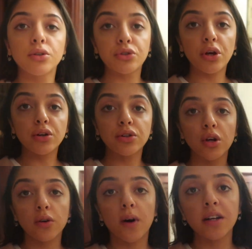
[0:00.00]
So
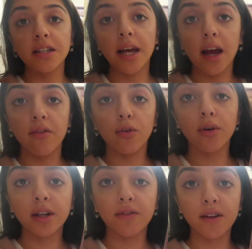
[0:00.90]
far today, I've
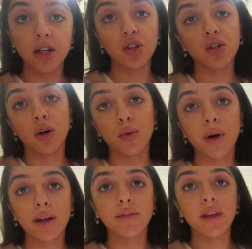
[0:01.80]
already finished
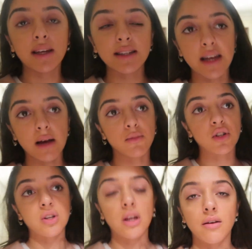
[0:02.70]
one of these. I'm
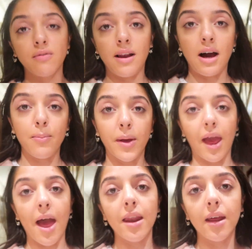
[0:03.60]
just gonna fill it up
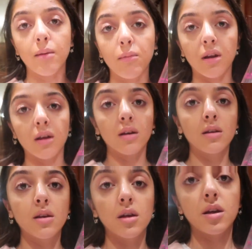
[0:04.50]
again and I'm gonna
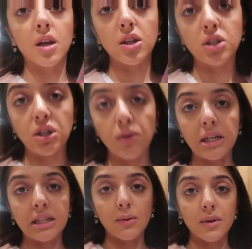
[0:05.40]
continue
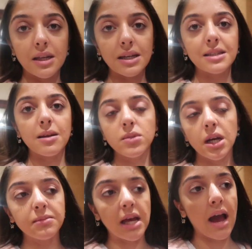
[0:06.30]
eating with this.
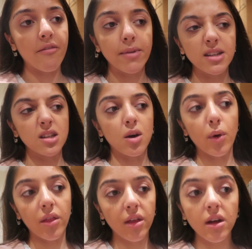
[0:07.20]
Sometimes I have my dinner
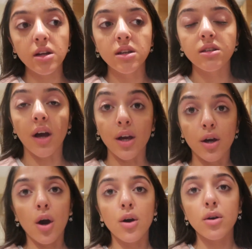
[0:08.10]
with
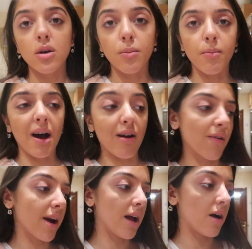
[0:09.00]
Diet Coke,
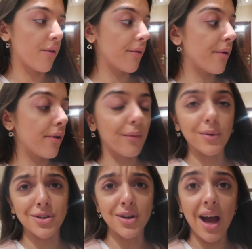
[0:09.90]
but right now,
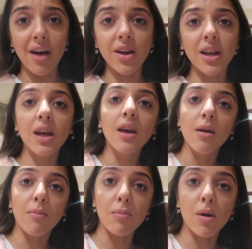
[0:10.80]
we don't have any.
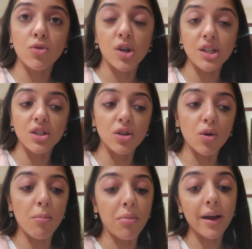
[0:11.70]
My mum tries to
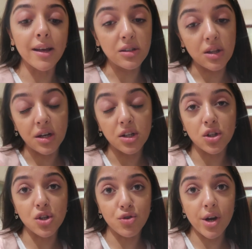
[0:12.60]
not buy it so that I
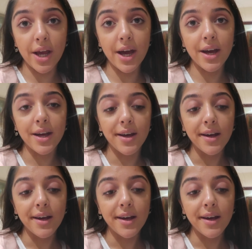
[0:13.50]
don't drink it.